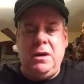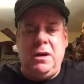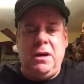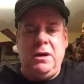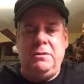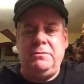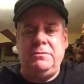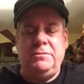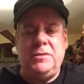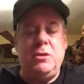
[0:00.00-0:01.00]

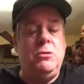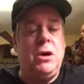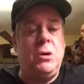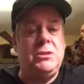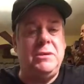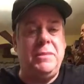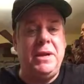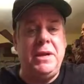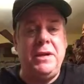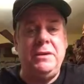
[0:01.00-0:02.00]

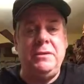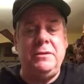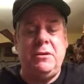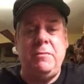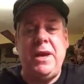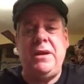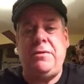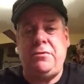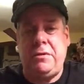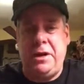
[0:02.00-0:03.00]
glucosamine,
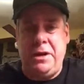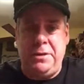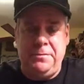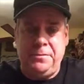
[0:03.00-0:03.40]
omega-3.